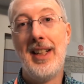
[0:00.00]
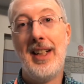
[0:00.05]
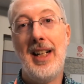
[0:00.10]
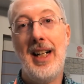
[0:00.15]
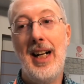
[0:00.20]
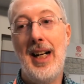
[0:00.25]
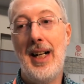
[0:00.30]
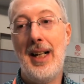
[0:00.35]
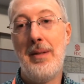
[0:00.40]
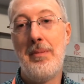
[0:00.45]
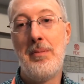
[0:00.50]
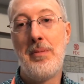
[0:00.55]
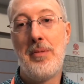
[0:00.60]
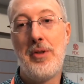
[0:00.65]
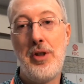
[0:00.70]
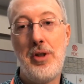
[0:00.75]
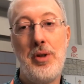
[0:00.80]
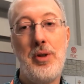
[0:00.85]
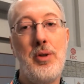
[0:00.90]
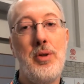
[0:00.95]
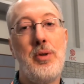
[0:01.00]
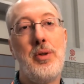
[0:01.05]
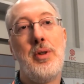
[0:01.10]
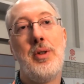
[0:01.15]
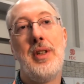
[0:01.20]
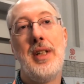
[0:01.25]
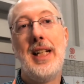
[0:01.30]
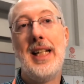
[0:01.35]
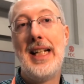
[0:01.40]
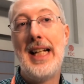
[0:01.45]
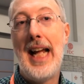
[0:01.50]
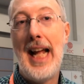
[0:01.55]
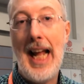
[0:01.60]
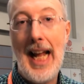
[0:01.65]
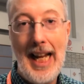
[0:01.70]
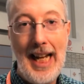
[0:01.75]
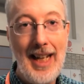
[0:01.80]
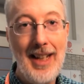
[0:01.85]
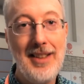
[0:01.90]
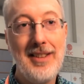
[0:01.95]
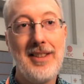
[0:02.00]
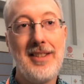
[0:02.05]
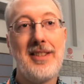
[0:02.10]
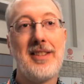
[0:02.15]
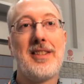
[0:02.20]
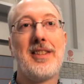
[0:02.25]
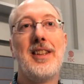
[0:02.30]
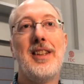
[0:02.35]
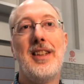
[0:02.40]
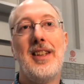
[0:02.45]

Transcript: to enhance